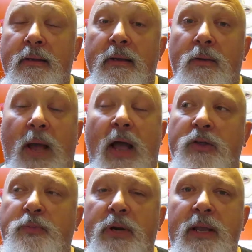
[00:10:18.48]

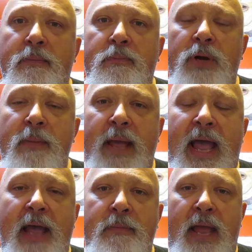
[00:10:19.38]
it's pretty
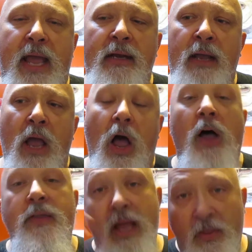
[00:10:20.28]
bad, man.
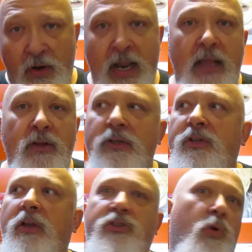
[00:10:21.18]
On the other hand, there is
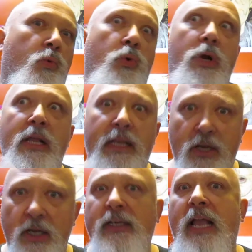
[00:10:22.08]
also really
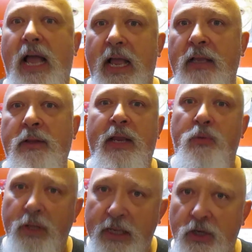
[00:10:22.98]
good guys, like
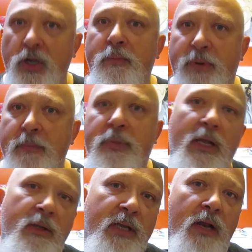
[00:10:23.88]
really good
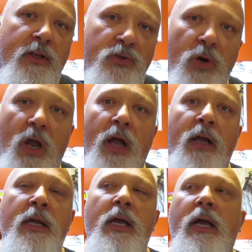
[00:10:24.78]
people out there that
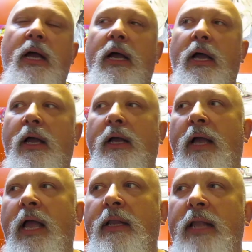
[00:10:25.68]
draw
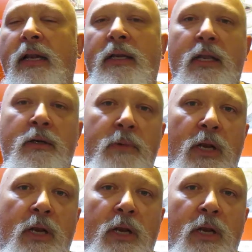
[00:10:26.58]
and can